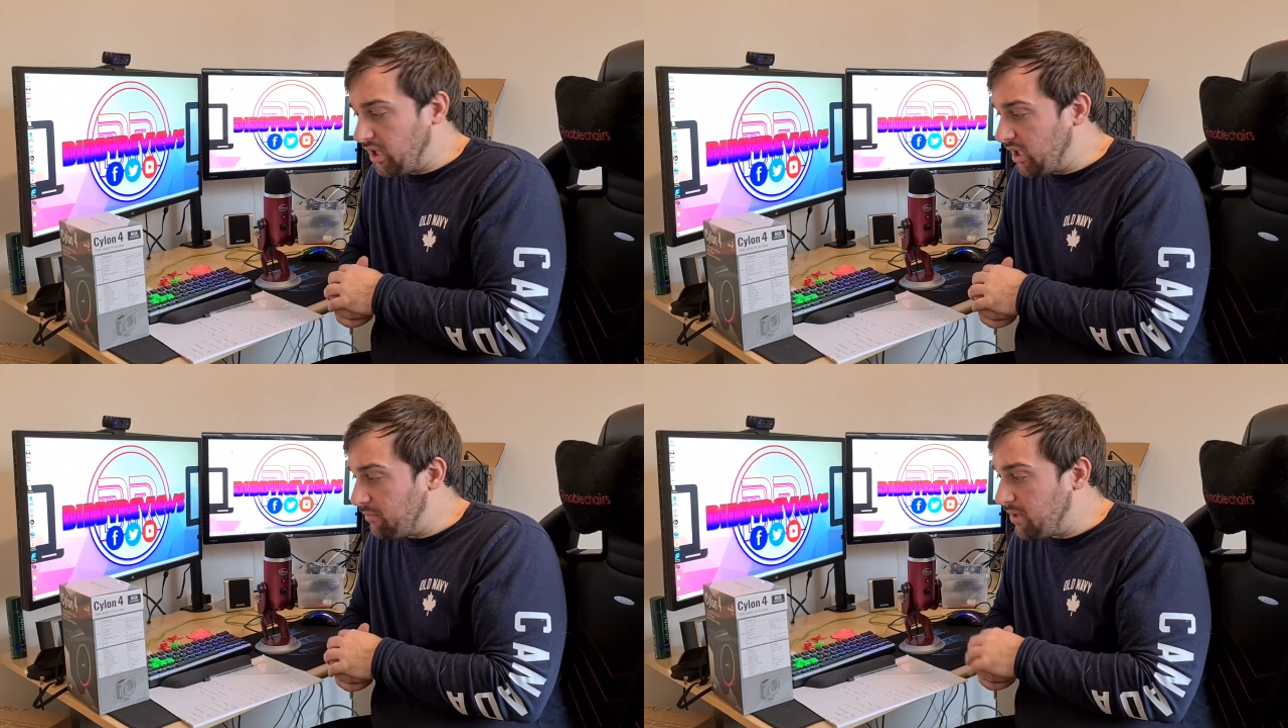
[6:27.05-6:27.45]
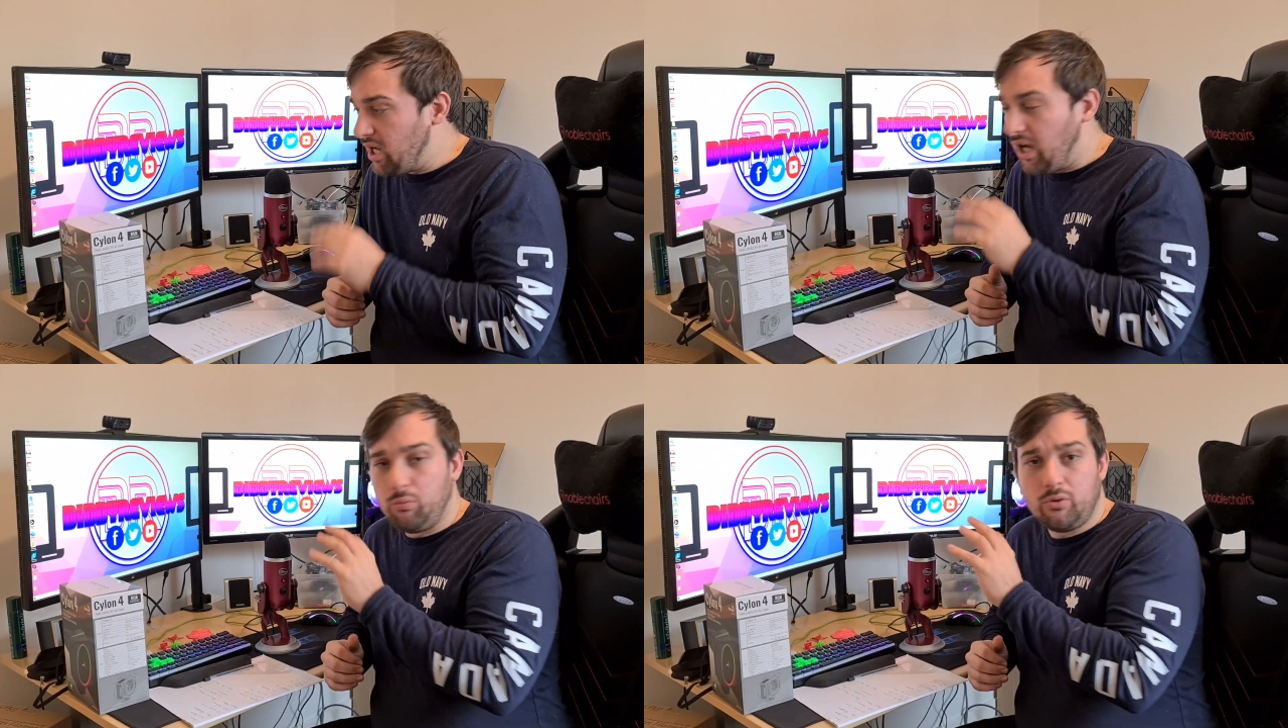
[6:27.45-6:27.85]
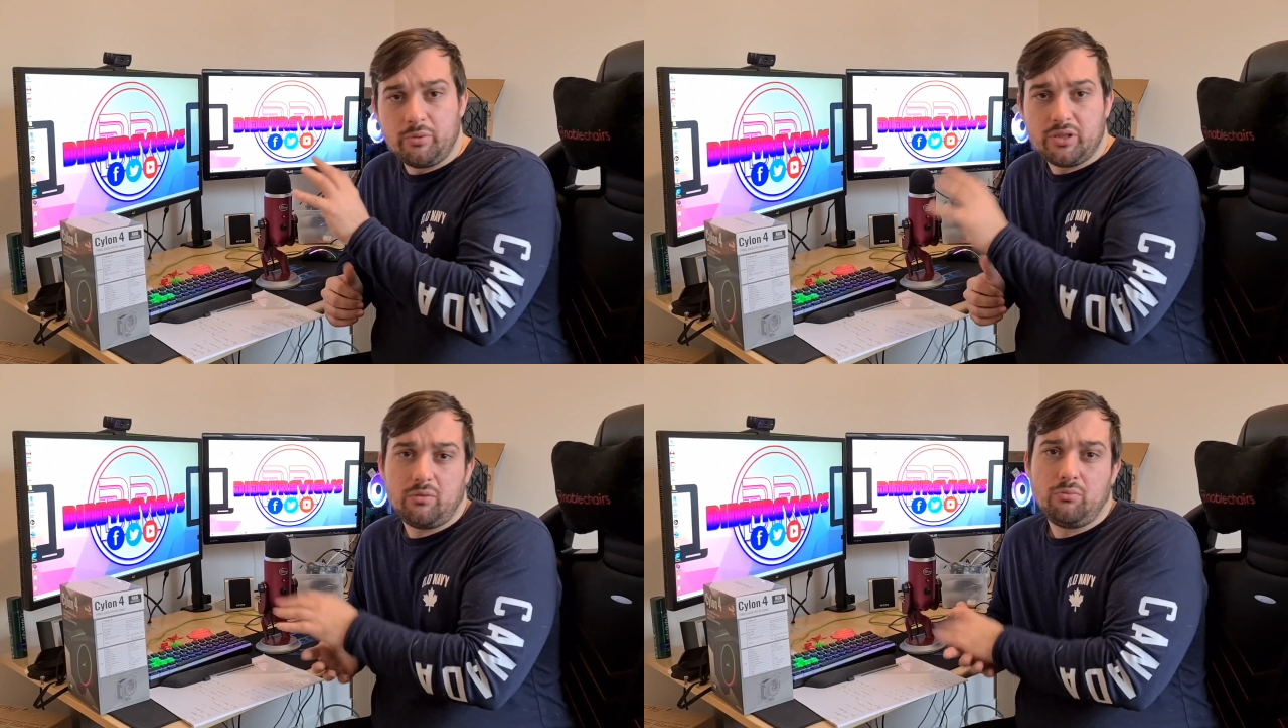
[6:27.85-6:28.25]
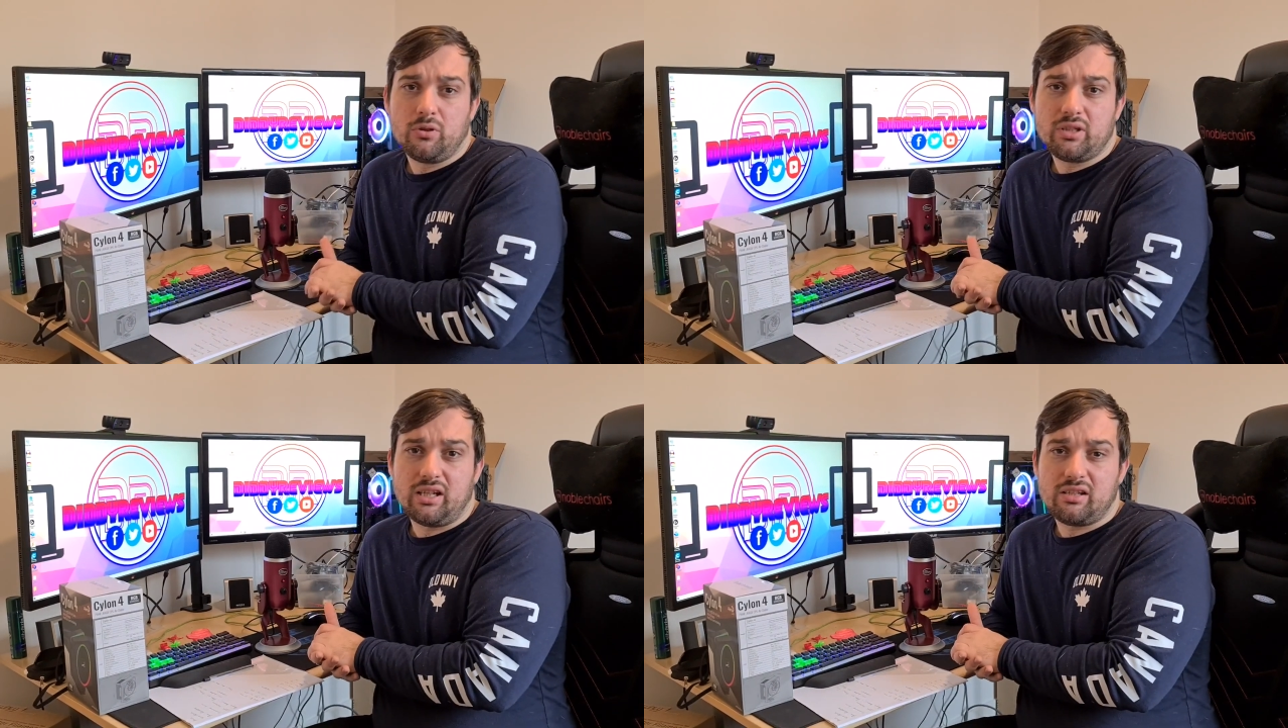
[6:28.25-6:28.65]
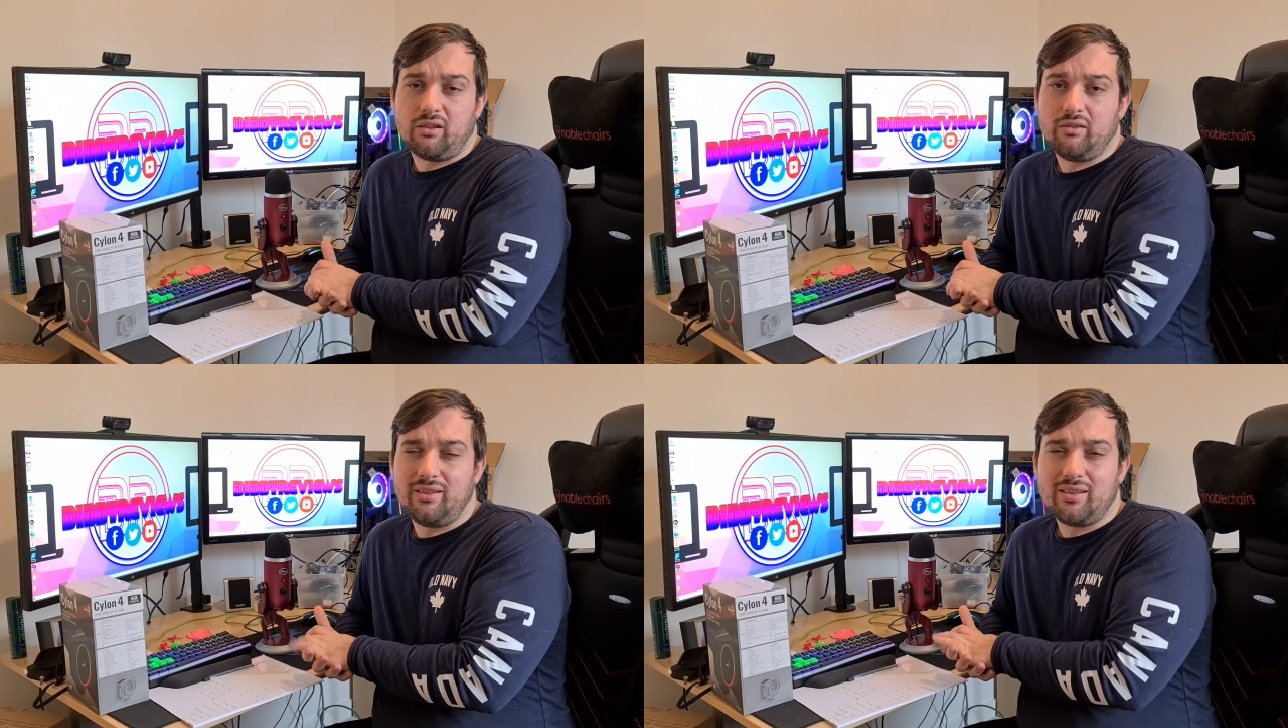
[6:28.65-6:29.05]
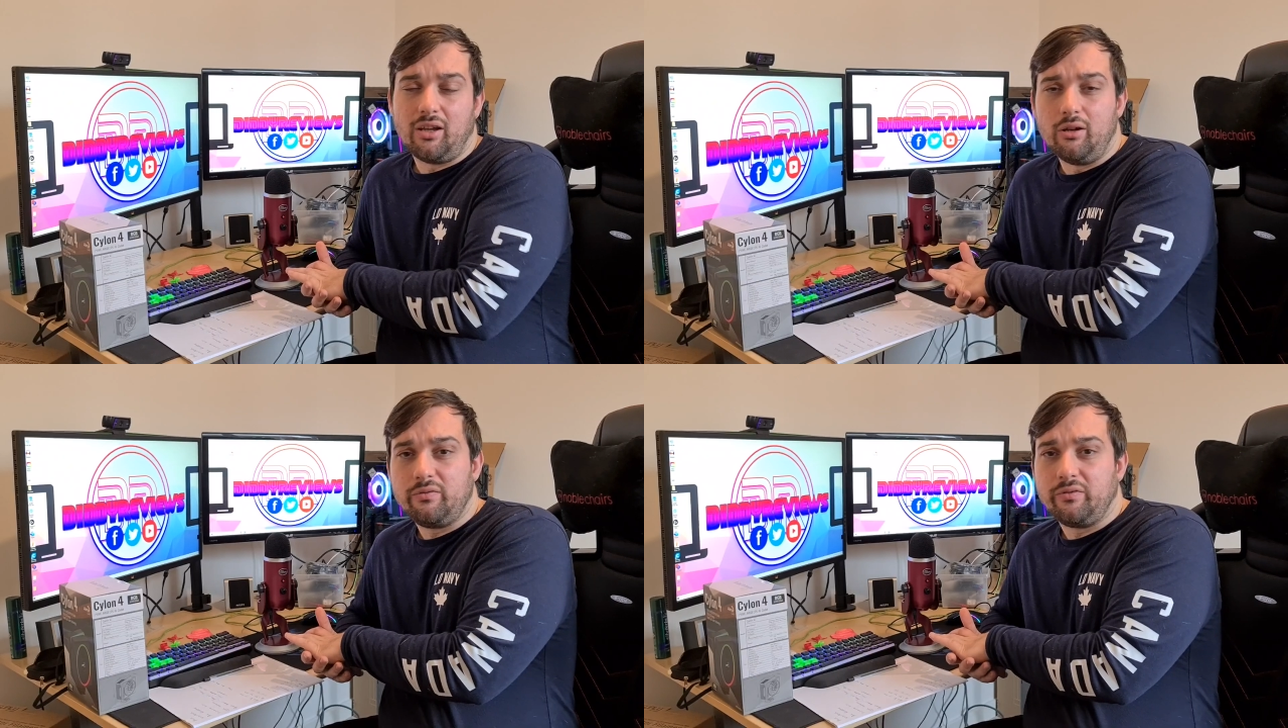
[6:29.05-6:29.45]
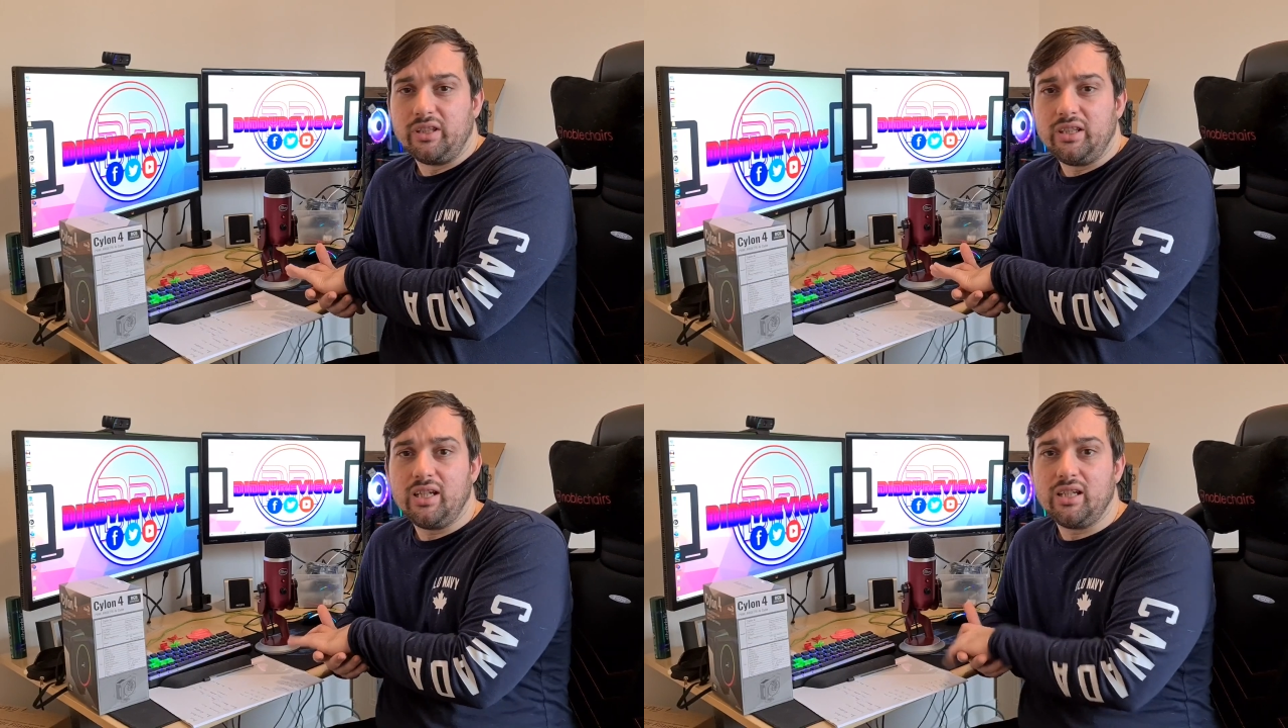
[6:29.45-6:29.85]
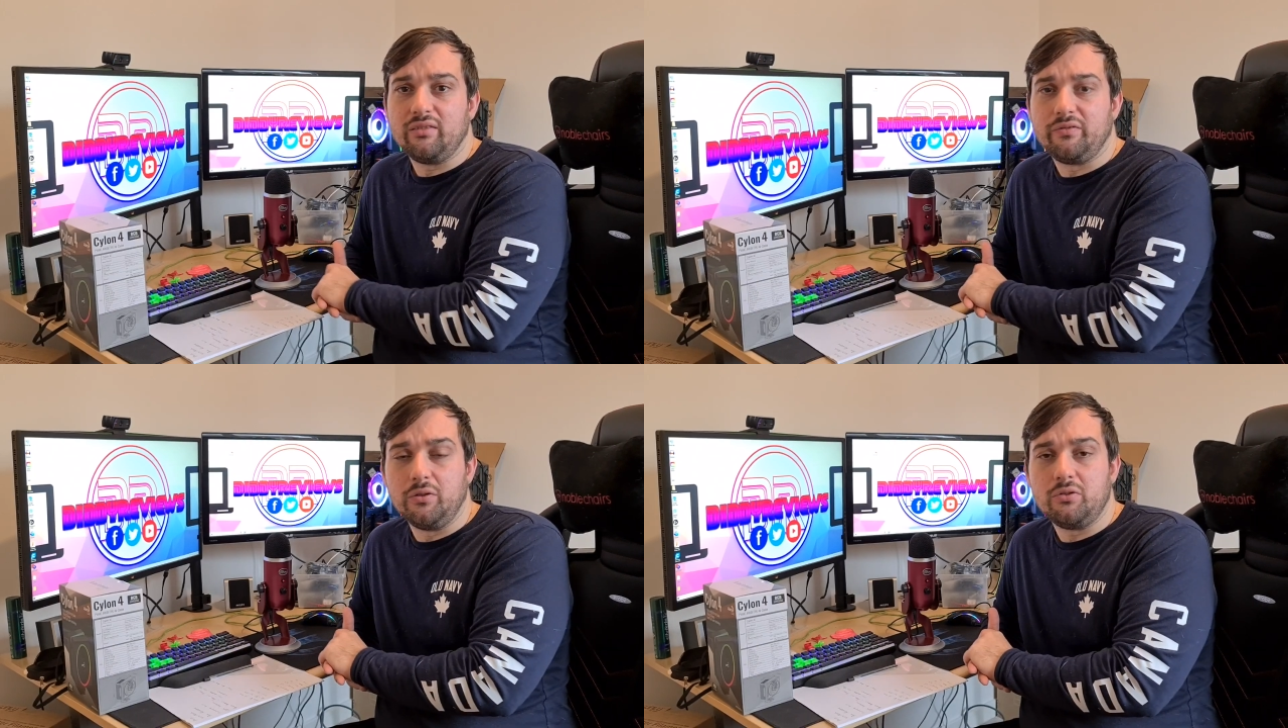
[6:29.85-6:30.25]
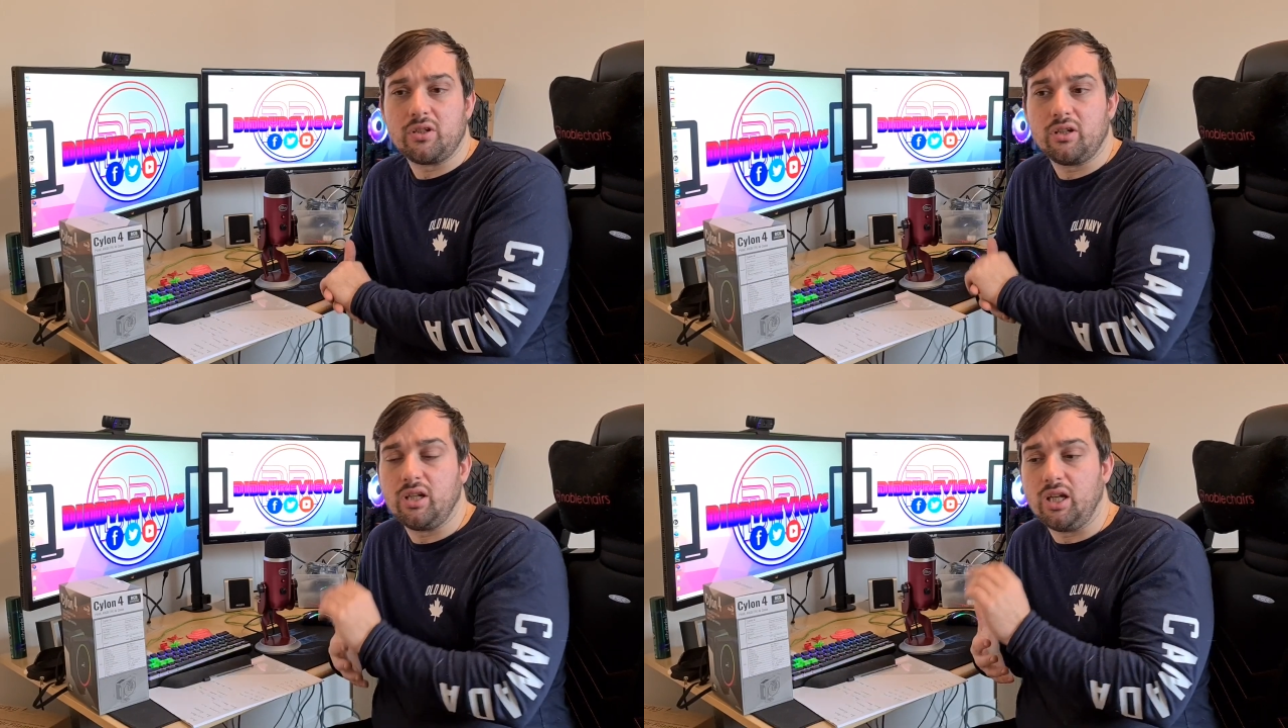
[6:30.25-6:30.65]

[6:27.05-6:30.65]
Um, I will be doing more tests on this hopefully in the future.